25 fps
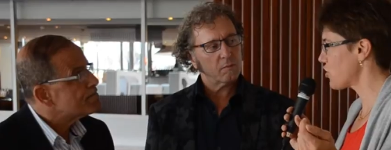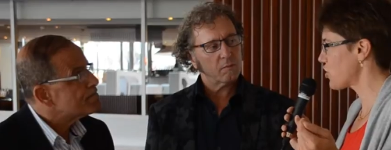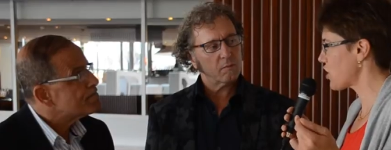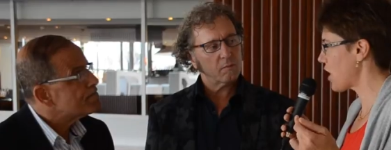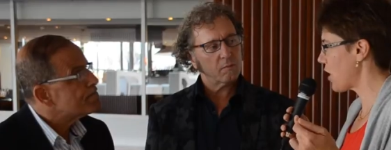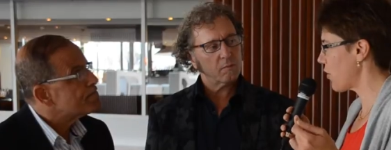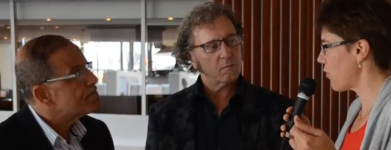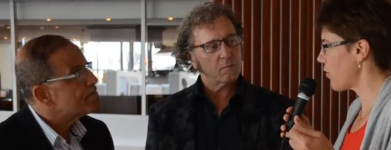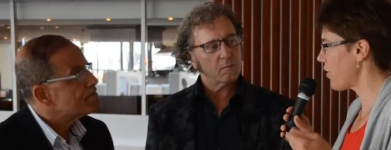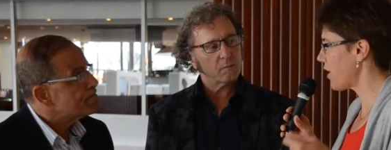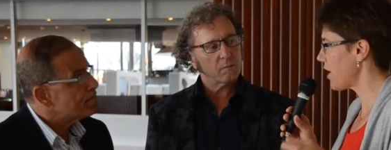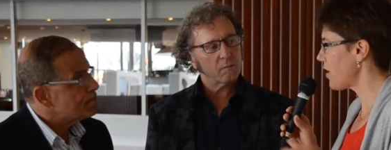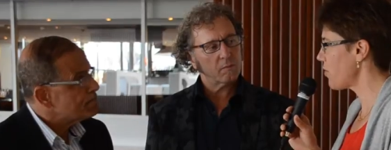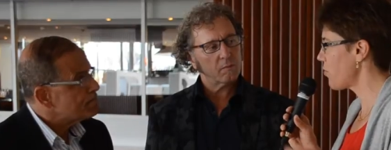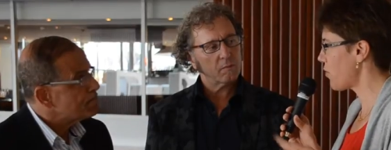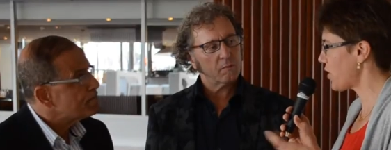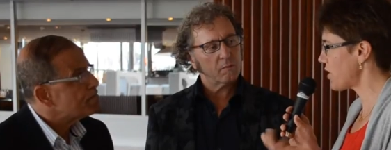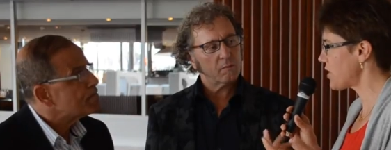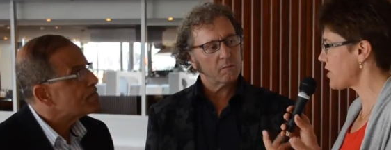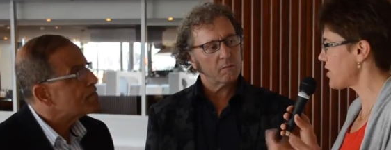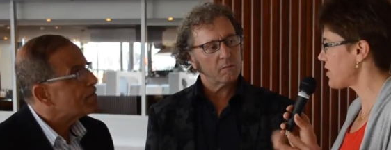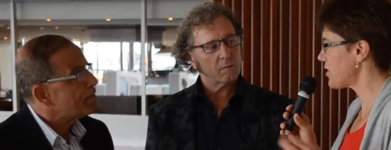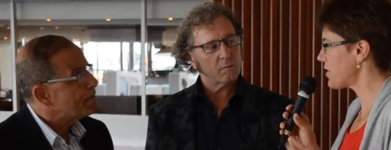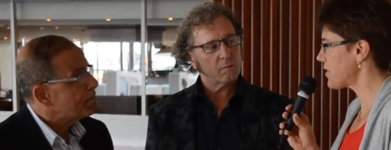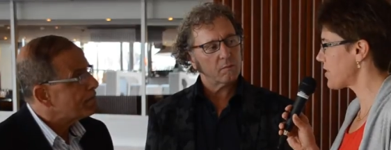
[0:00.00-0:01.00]
Speaker 1: showering,
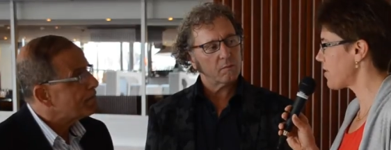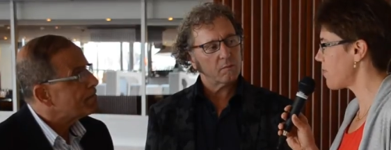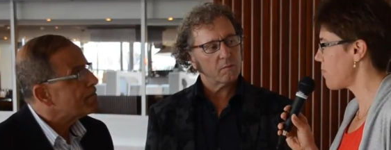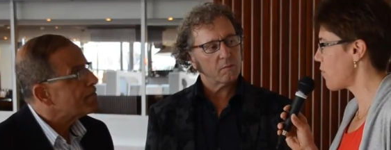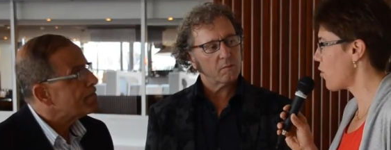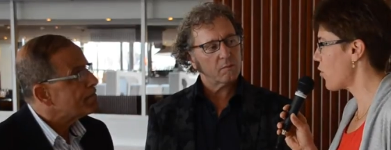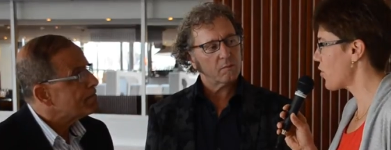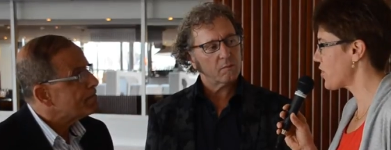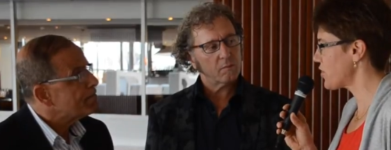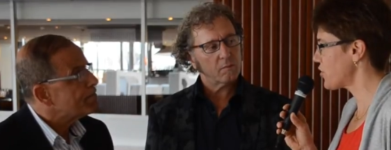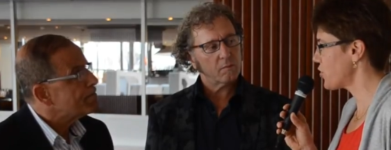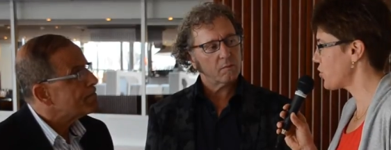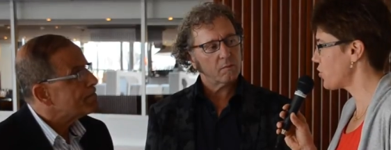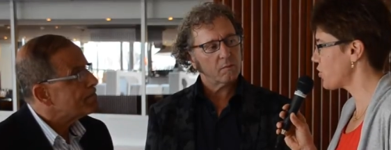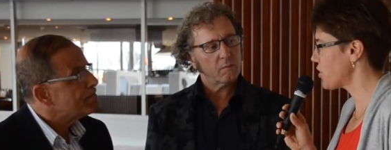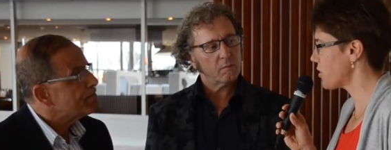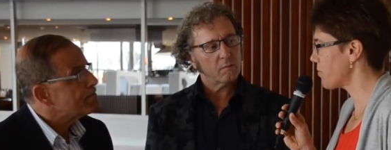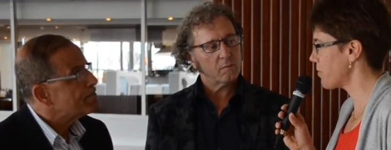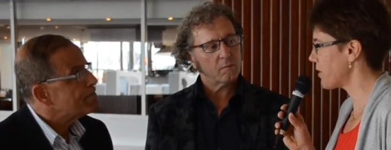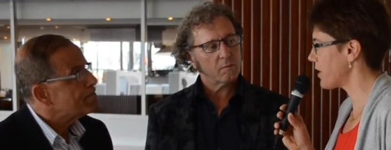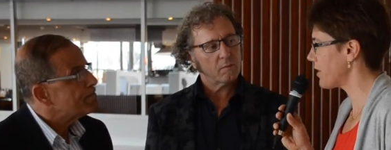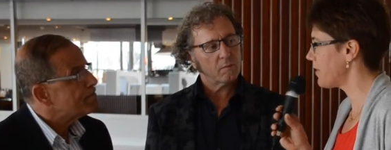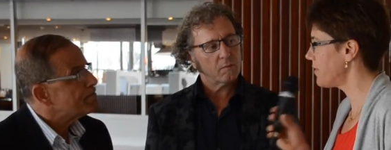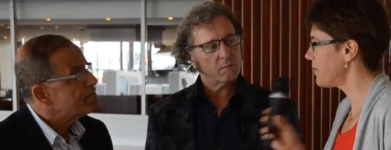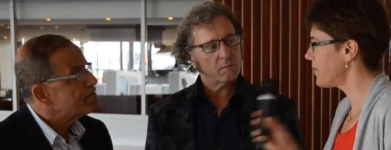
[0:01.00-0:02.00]
what is uh, more
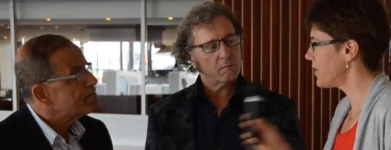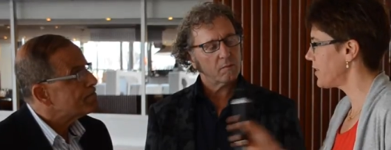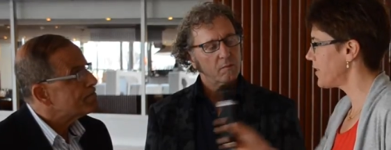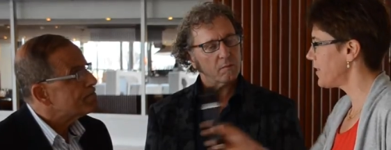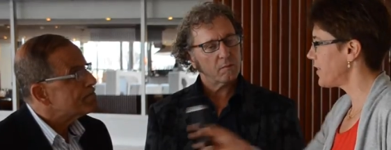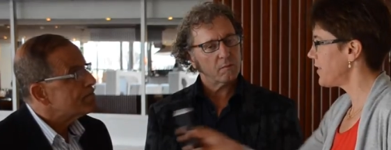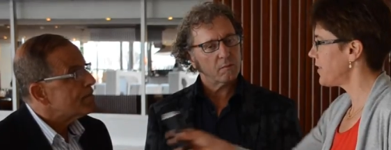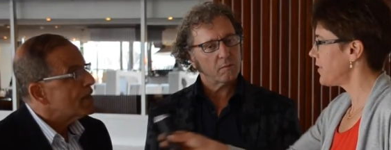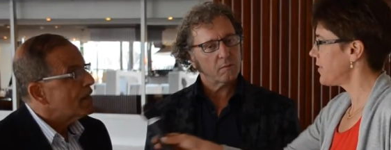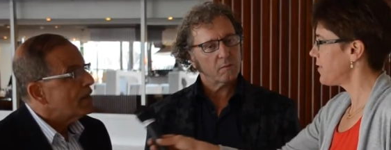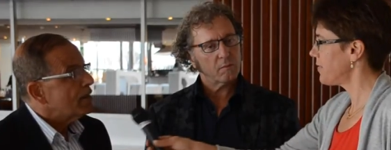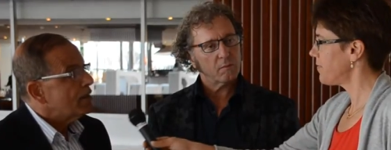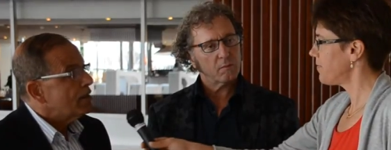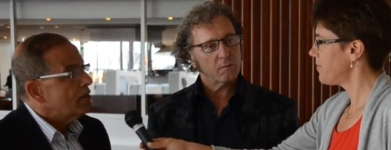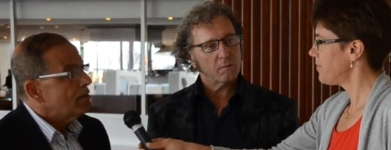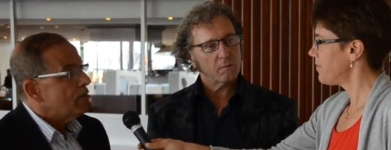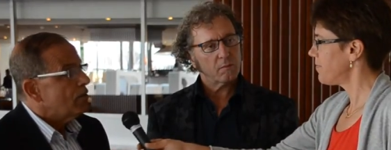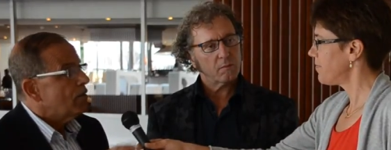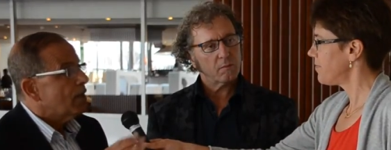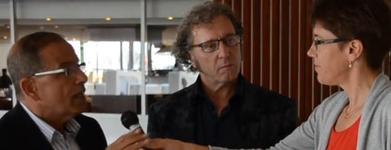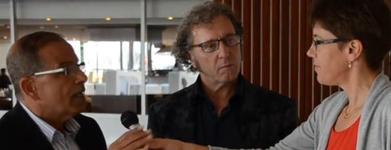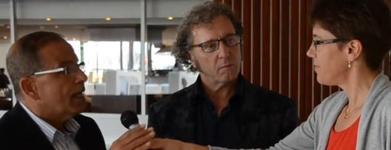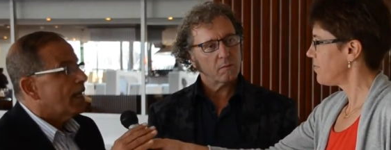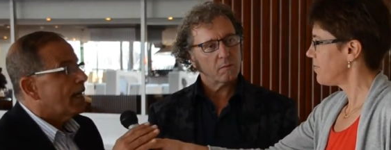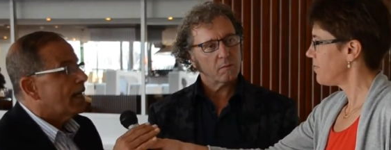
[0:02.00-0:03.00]
suitable?
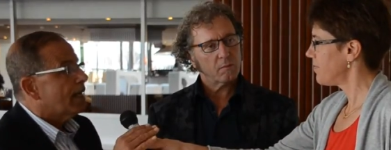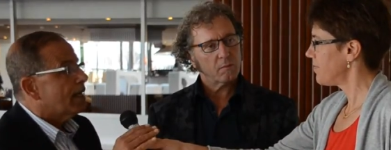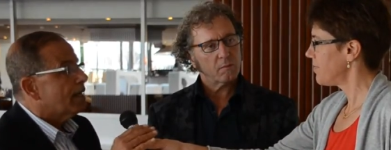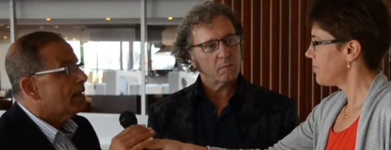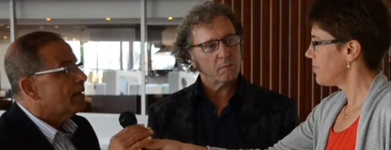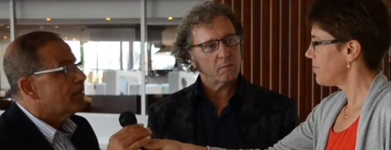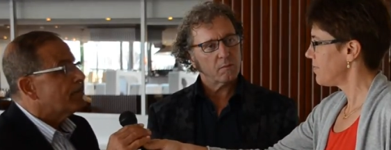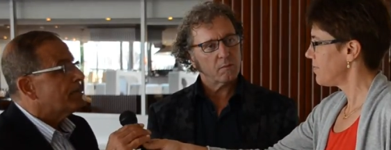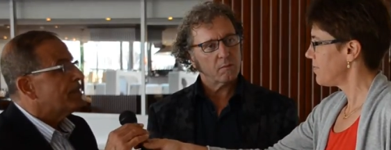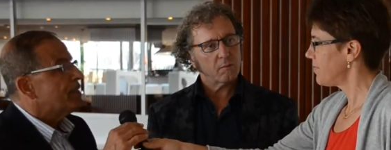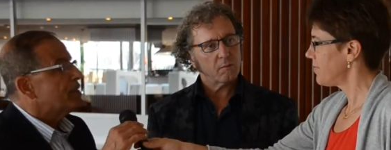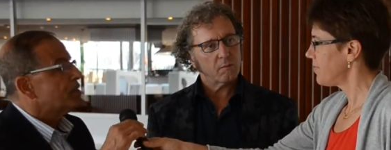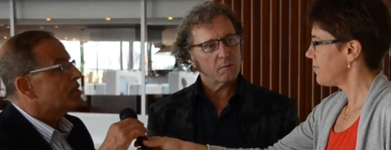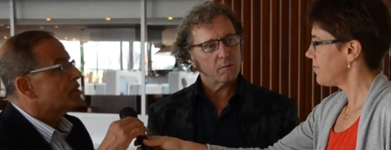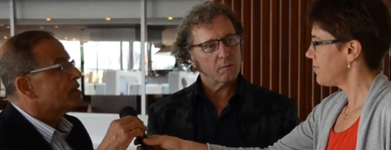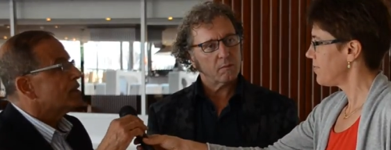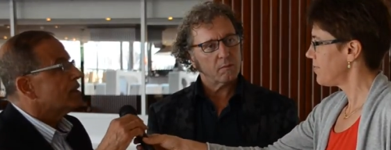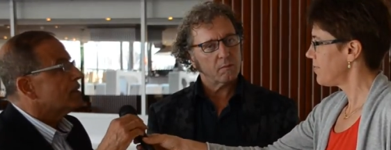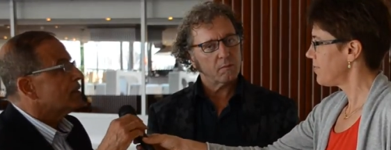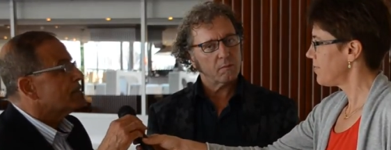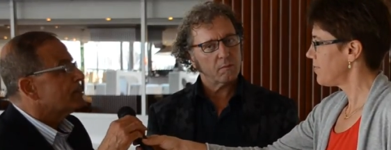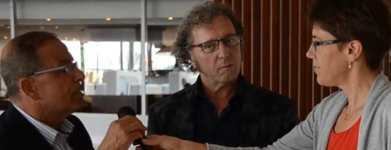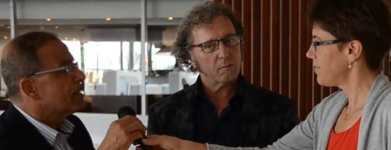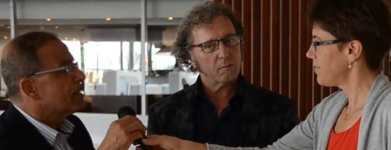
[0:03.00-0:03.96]
Speaker 2: Well, I personally